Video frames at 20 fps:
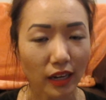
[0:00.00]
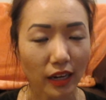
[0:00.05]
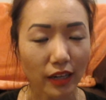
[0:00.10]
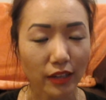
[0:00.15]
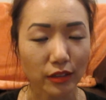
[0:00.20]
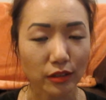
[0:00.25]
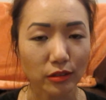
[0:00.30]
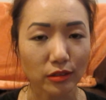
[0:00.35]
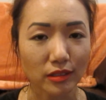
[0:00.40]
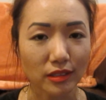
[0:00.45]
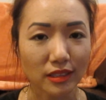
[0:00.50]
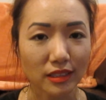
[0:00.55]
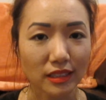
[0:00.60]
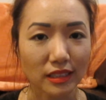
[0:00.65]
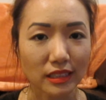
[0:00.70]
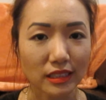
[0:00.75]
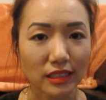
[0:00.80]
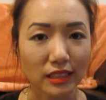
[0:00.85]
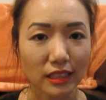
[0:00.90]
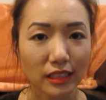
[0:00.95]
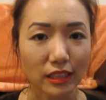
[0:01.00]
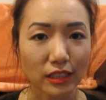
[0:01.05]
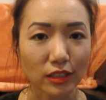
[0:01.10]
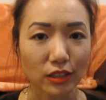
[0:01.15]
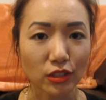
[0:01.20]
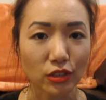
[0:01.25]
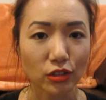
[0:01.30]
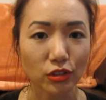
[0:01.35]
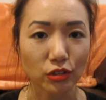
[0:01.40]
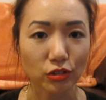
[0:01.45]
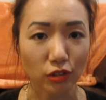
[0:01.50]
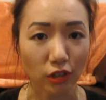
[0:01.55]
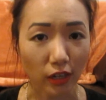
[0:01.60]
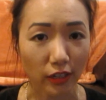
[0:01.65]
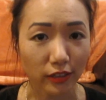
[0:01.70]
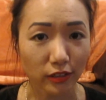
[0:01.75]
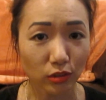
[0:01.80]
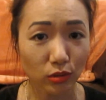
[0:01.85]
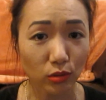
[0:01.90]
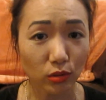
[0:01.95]
I noticed this in junior
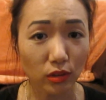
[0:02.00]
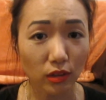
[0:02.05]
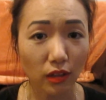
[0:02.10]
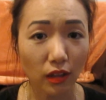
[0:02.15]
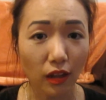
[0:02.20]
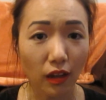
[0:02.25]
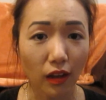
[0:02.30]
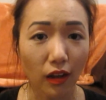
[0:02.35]
high school